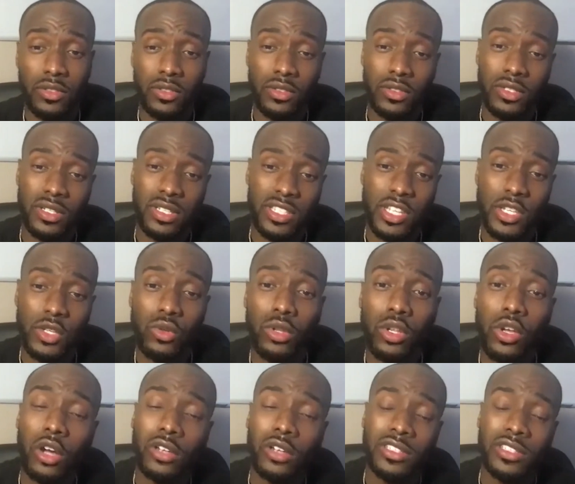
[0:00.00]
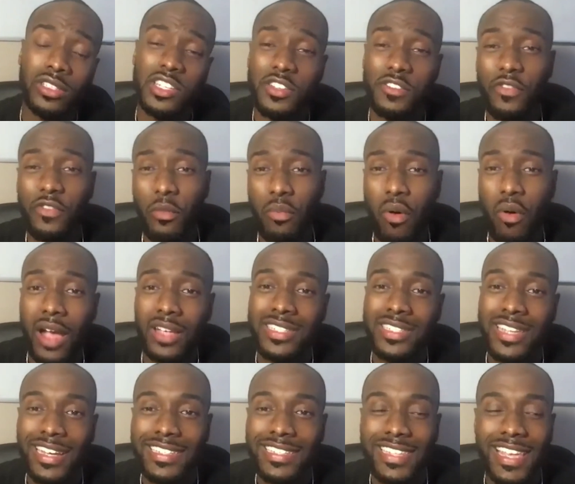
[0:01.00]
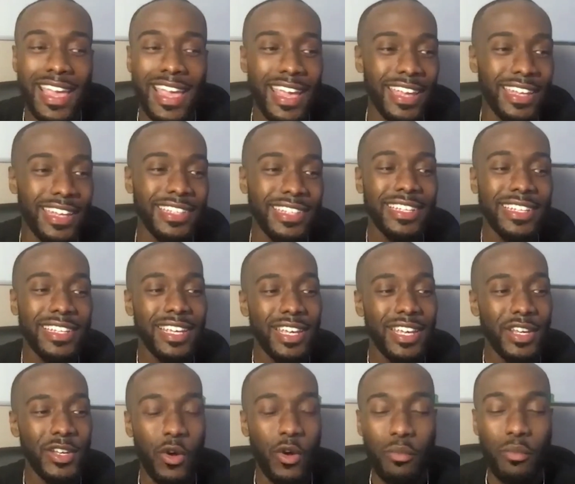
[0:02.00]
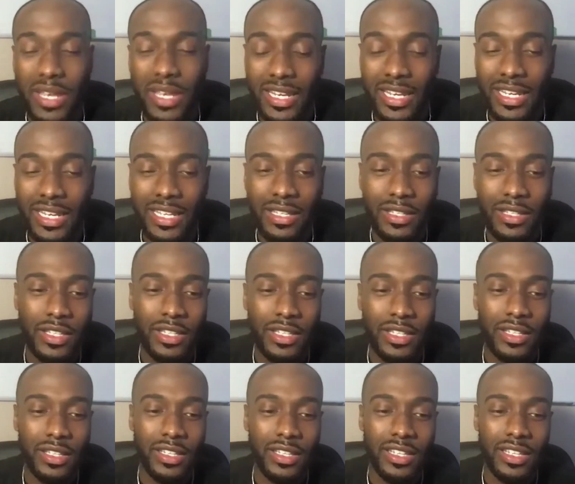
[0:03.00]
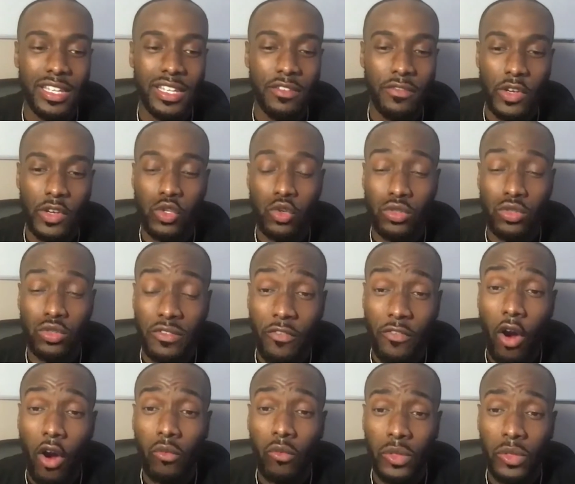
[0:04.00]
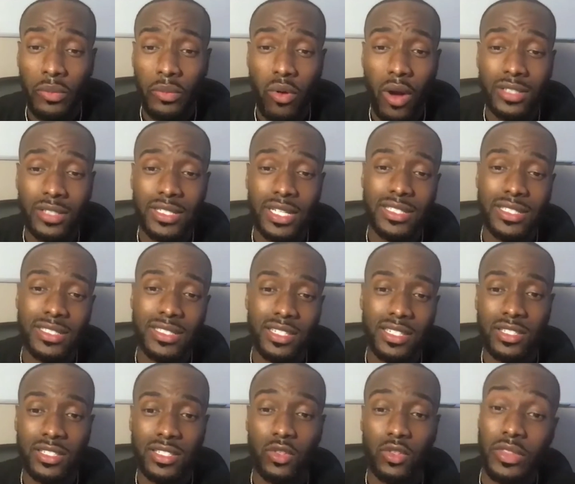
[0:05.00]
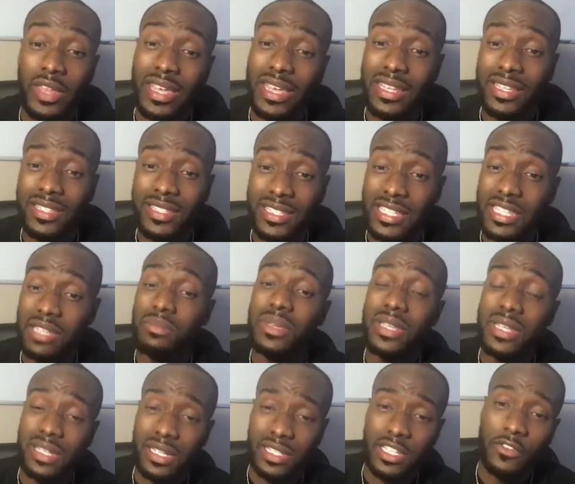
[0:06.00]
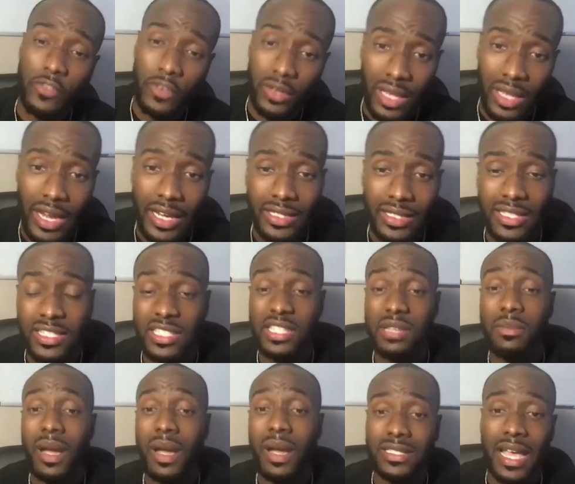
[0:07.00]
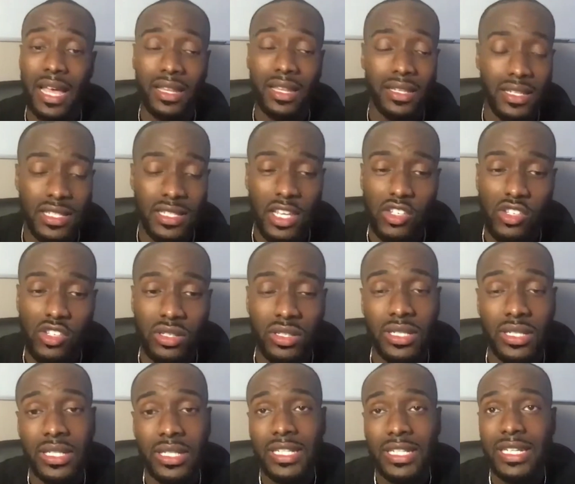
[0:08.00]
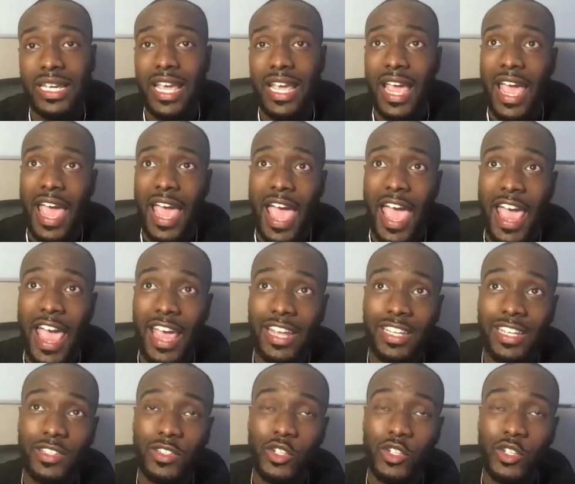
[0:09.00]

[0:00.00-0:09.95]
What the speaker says: continually audition for projects and, meeting individuals involved with the projects so they can see me in a different light, to see my talent essentially. And,